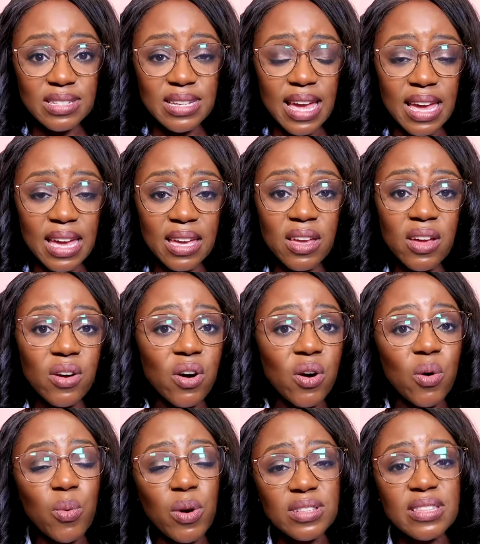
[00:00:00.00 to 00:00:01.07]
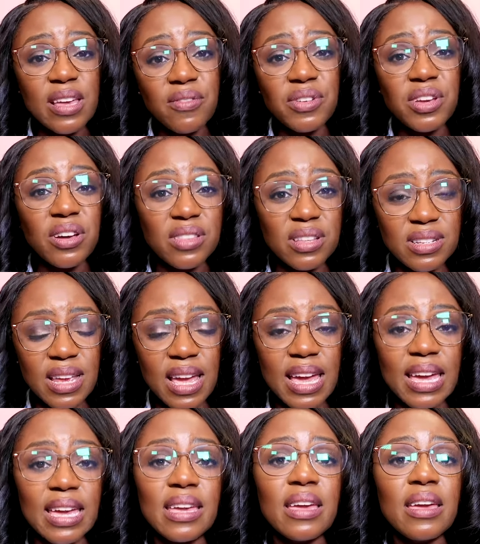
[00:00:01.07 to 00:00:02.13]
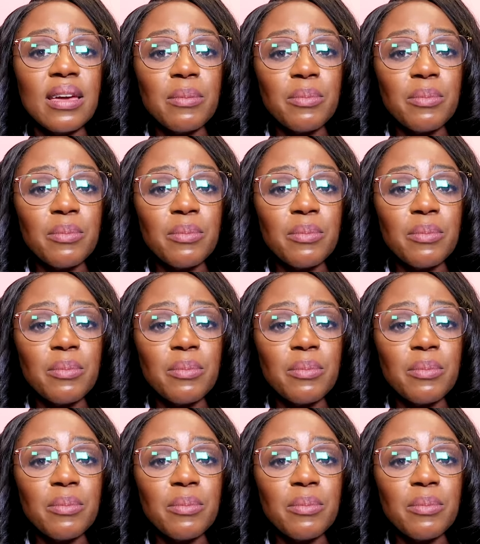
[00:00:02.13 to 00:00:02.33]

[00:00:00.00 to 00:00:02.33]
day or once every other day,